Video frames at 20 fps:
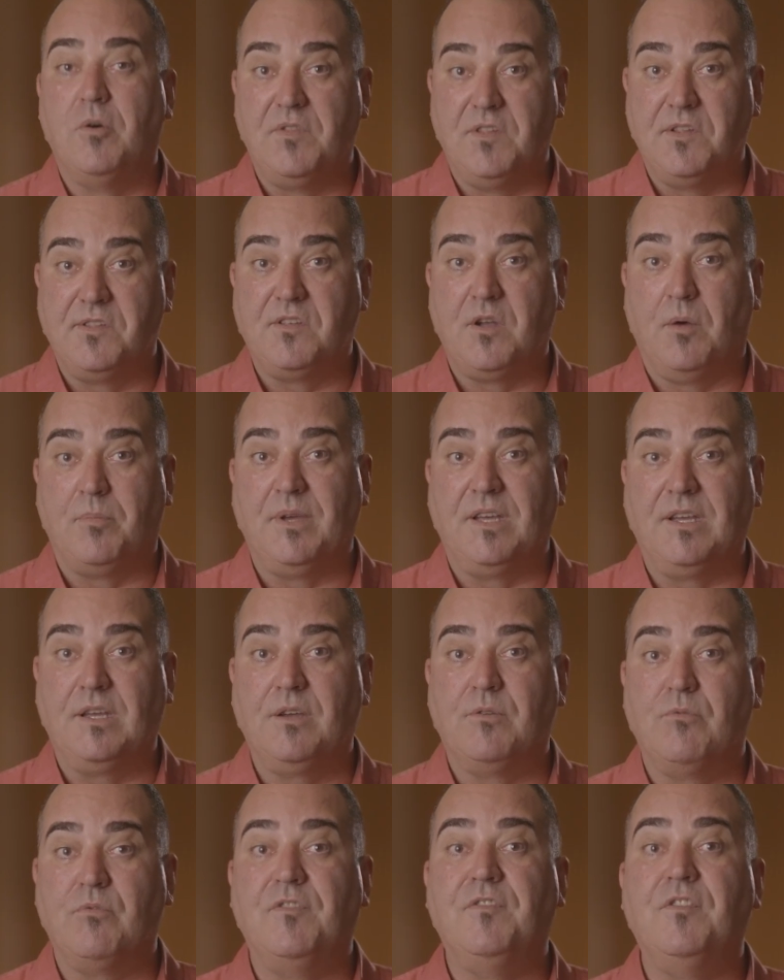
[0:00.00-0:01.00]
on this topic,
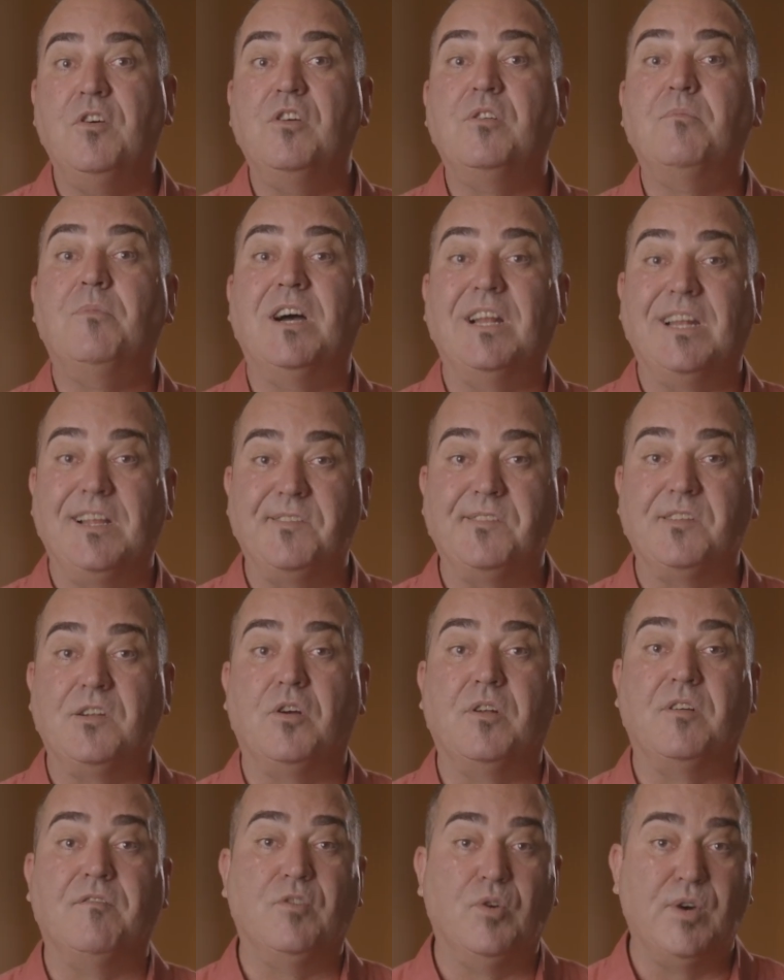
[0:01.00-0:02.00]
refer to my lesson
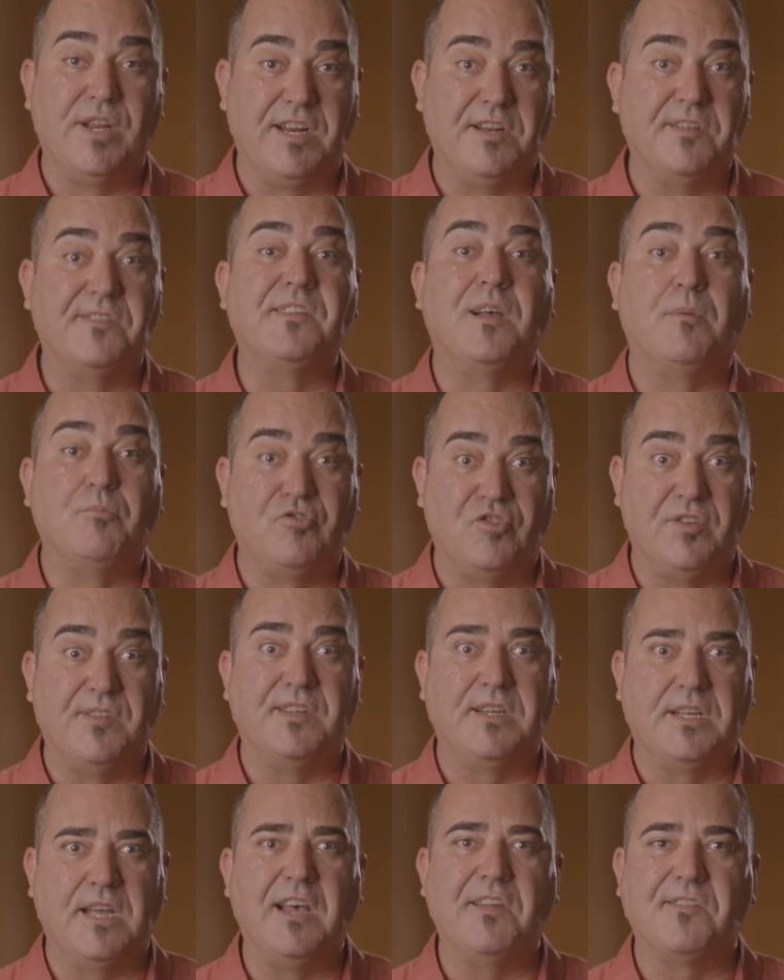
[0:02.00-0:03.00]
on avoiding assumptions
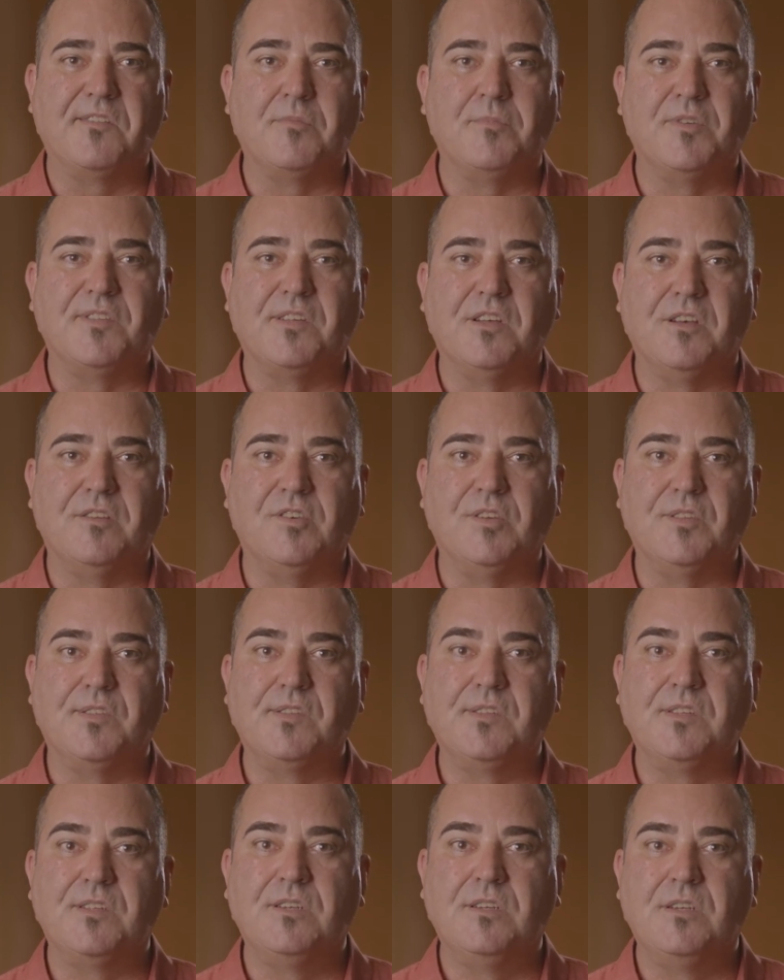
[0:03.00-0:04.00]
in customer
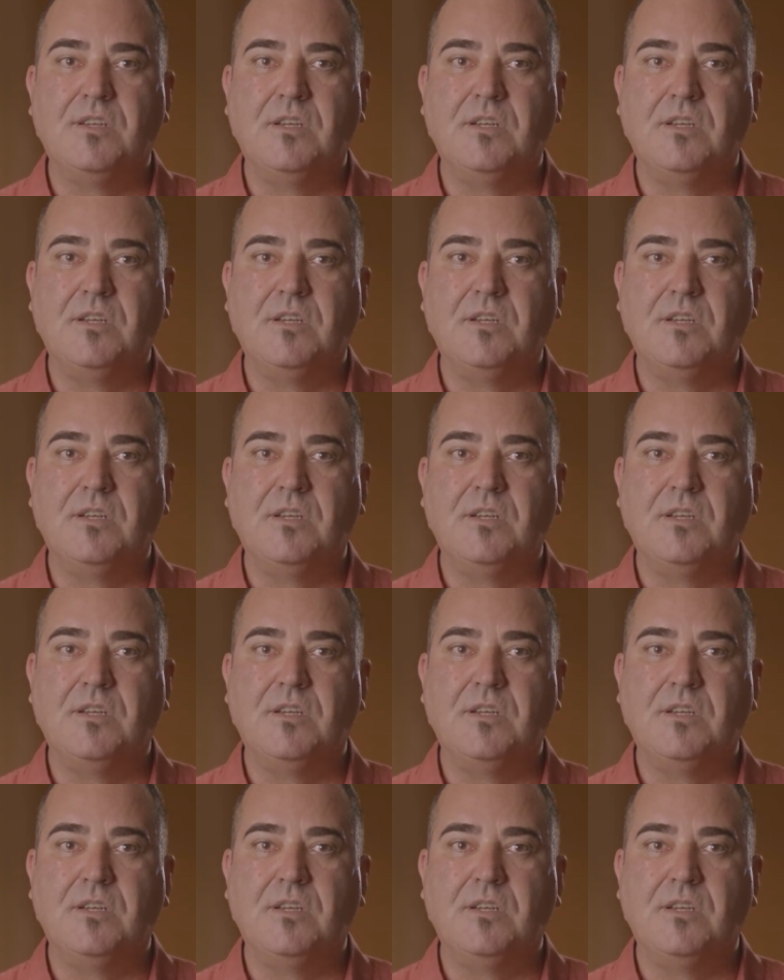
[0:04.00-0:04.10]
service.